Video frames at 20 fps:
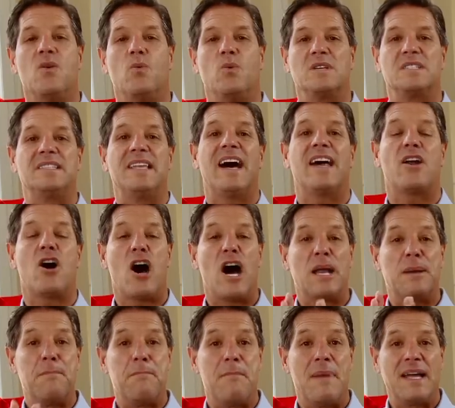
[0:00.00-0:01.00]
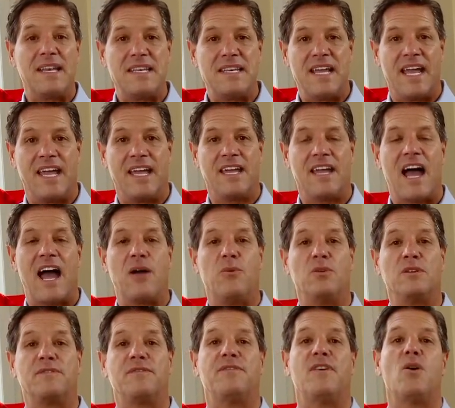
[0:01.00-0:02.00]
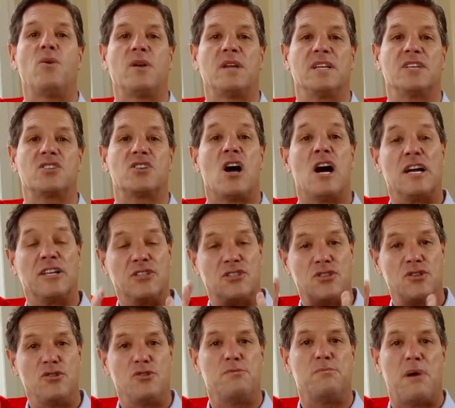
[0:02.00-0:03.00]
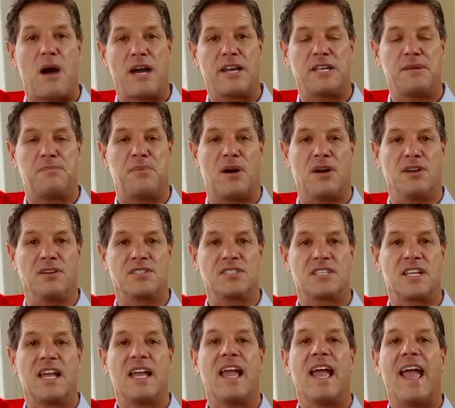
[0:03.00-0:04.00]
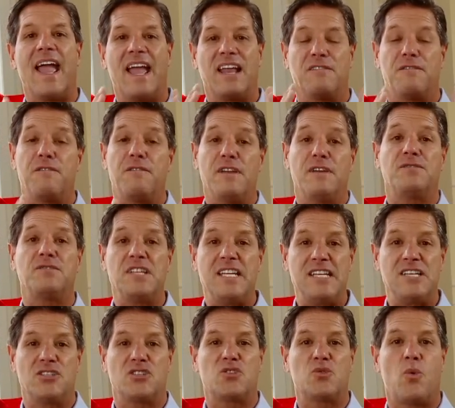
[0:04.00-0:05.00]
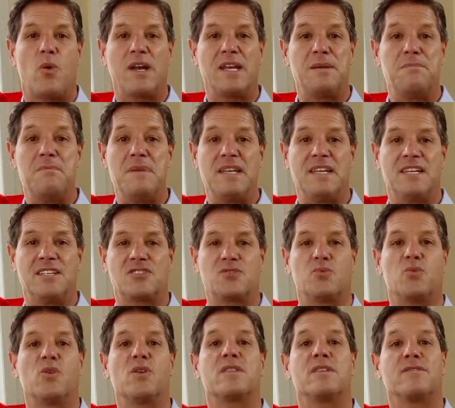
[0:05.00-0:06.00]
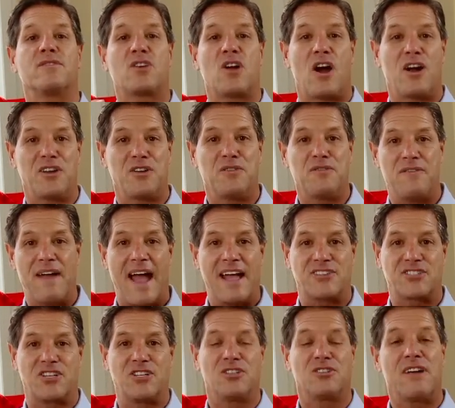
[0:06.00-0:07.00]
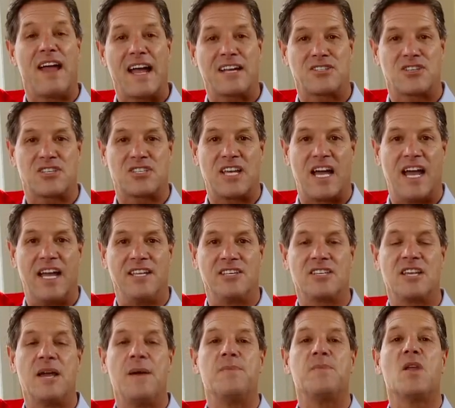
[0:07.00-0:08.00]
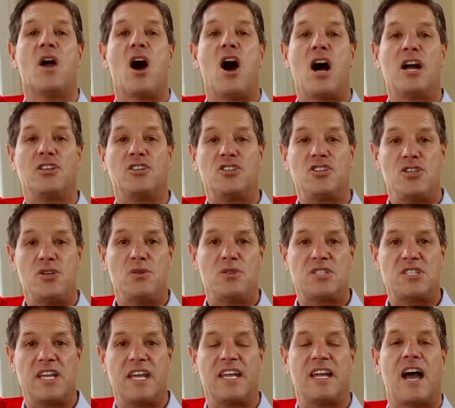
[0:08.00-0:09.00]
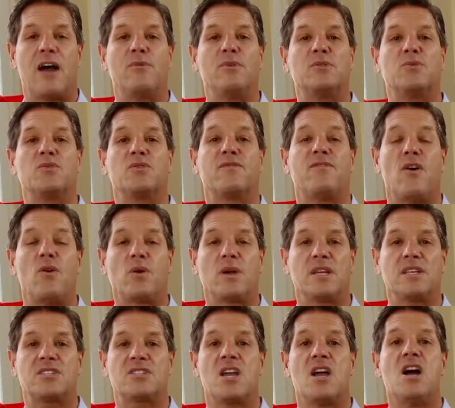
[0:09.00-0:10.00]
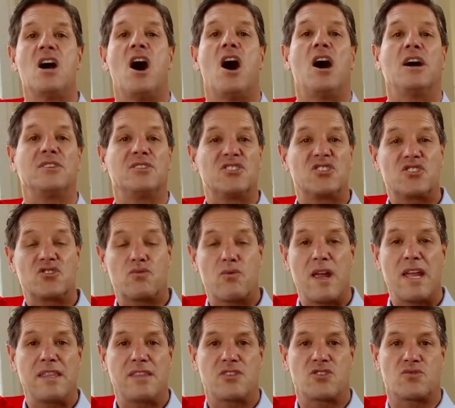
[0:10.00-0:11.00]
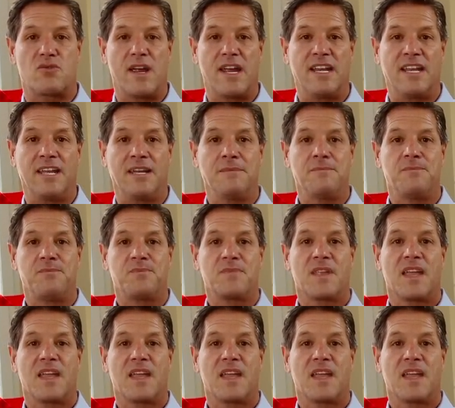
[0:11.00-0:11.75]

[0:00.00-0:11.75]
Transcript: was that on Monday, I would focus on 2 body parts and 15 to 20 minutes worth of cardiovascular exercise. On Tuesday, I would focus on strength training